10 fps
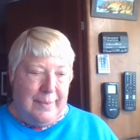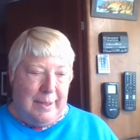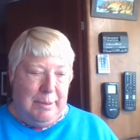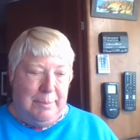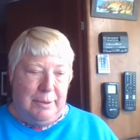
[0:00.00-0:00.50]

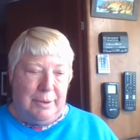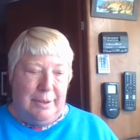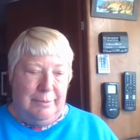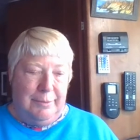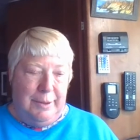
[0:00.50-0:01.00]
People are
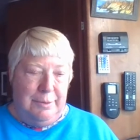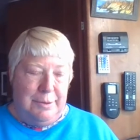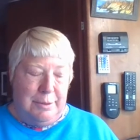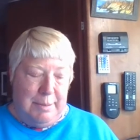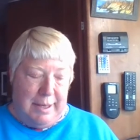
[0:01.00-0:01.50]

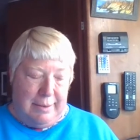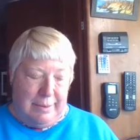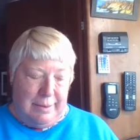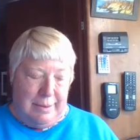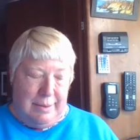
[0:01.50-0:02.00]
confused about
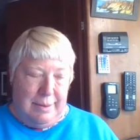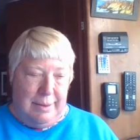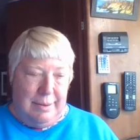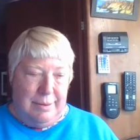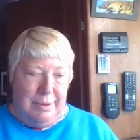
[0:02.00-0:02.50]

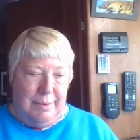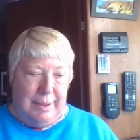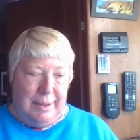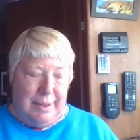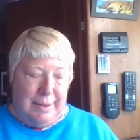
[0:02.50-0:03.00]

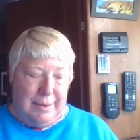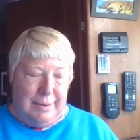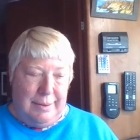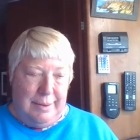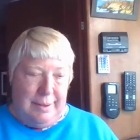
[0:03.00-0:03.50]
doing
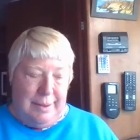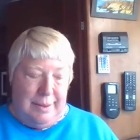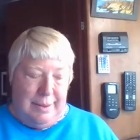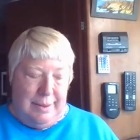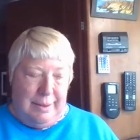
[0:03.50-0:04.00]

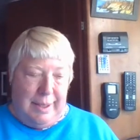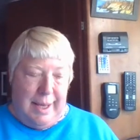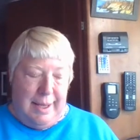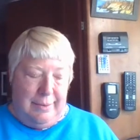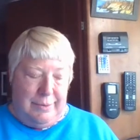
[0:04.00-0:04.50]

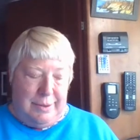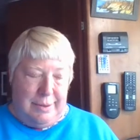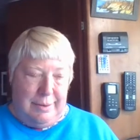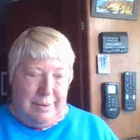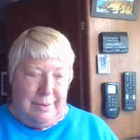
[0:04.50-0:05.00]

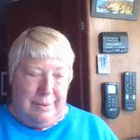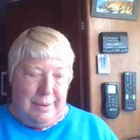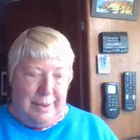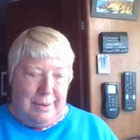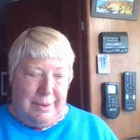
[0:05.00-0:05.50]
lives.
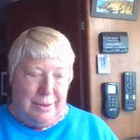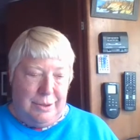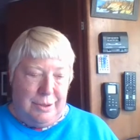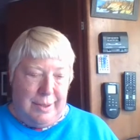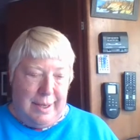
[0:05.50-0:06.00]
They are not
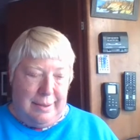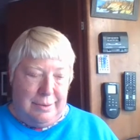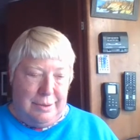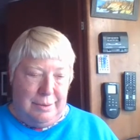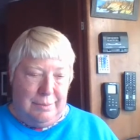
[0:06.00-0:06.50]
sure how to